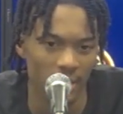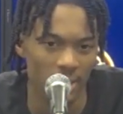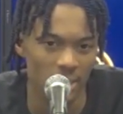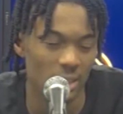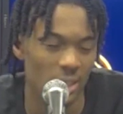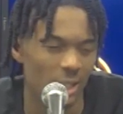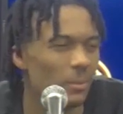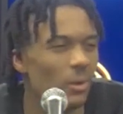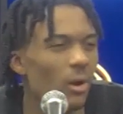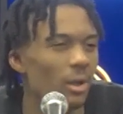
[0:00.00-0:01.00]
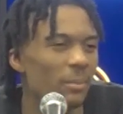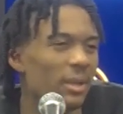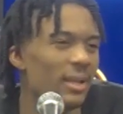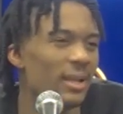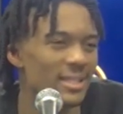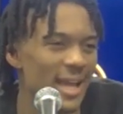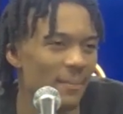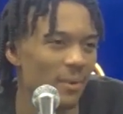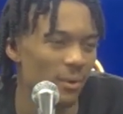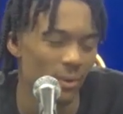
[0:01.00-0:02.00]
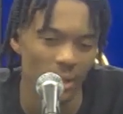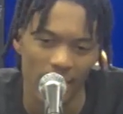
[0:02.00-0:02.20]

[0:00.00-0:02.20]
and just to keep going and being in attack mode.